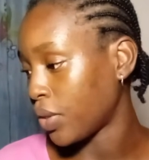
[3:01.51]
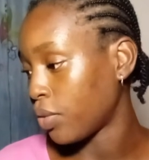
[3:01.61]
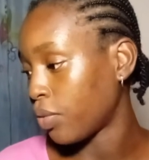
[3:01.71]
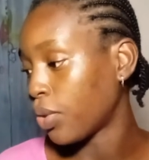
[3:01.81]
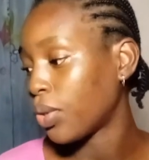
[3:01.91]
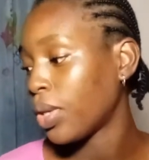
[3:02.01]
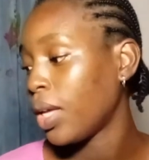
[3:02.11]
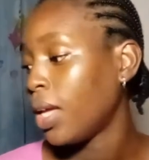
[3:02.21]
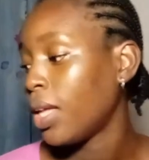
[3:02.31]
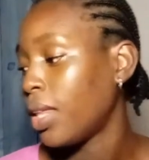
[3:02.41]
first of all.
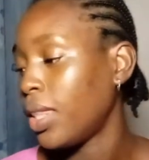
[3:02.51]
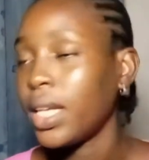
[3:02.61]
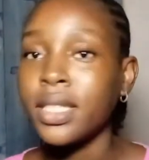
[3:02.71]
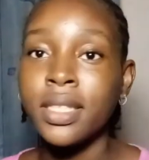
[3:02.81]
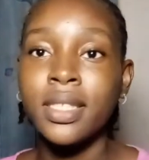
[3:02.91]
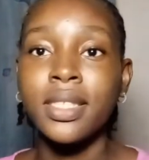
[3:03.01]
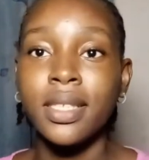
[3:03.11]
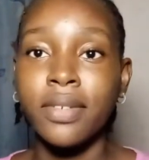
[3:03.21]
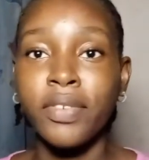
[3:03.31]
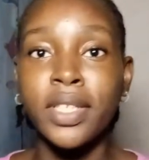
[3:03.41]
Let's
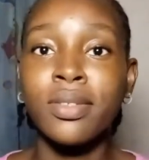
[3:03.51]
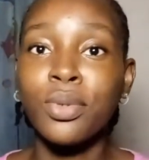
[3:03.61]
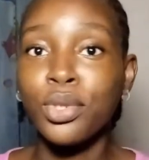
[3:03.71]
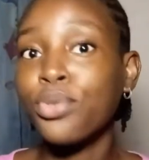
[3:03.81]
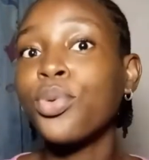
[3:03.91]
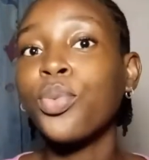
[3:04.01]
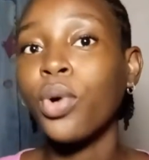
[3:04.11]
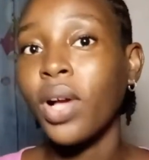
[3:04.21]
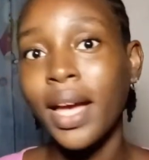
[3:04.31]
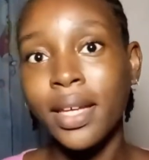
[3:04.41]
first go through
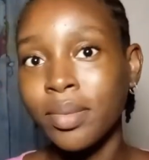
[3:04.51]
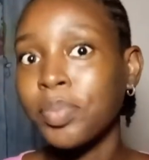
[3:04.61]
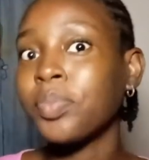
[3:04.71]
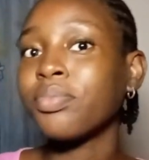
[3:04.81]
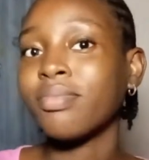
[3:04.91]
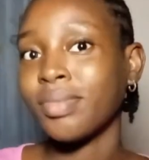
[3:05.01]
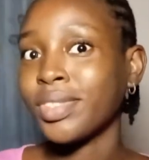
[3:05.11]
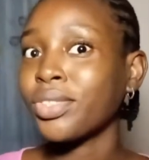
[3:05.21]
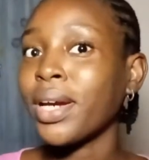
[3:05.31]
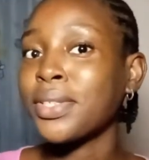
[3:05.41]
what I
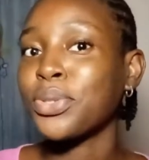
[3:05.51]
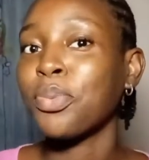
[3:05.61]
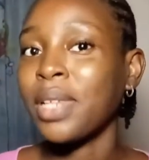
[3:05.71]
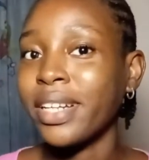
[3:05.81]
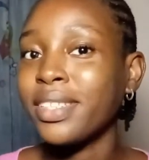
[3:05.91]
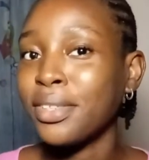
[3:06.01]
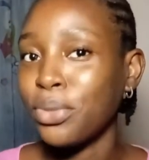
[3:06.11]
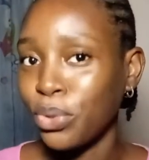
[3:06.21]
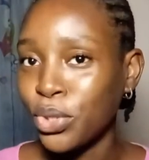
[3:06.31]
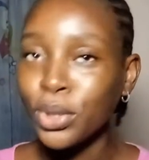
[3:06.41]
tried to plan in
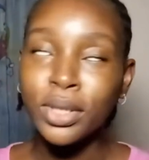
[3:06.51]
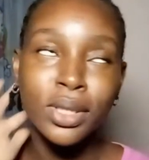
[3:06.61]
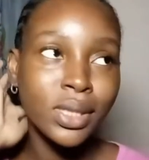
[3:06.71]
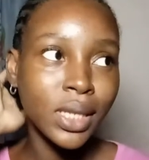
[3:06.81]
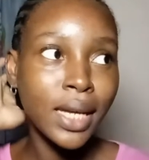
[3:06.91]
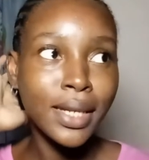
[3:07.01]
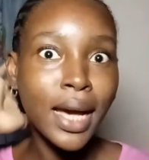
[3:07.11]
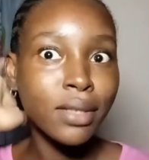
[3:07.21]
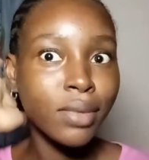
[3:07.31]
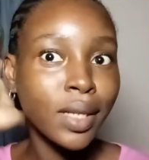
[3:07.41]
Notion, because I,
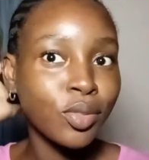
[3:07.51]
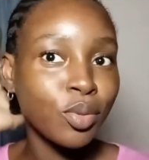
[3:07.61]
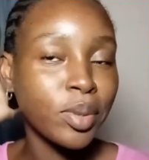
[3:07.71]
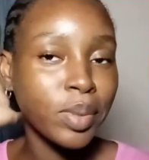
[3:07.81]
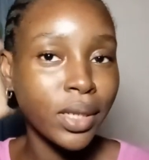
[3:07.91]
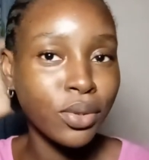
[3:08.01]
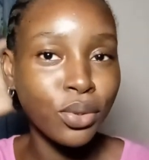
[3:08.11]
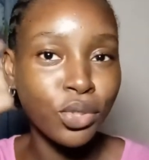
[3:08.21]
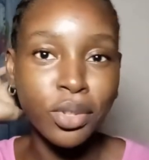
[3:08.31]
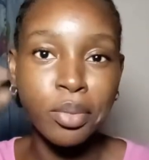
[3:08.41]
I I do be planning
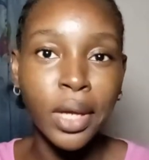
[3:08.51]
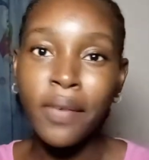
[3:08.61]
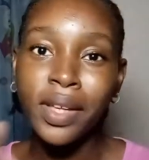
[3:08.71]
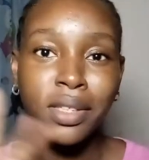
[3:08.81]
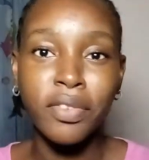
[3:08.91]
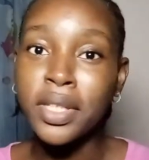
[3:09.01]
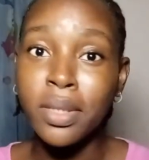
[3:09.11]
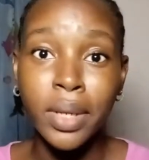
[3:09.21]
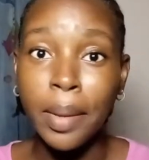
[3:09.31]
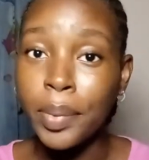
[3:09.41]
on Notion, but after the first
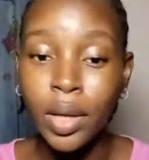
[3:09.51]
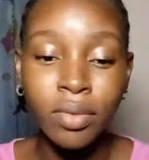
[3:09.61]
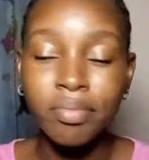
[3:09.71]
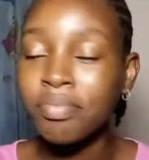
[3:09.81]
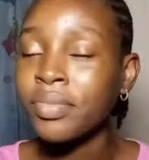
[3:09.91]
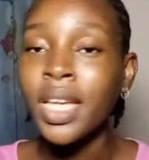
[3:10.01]
day when I plan,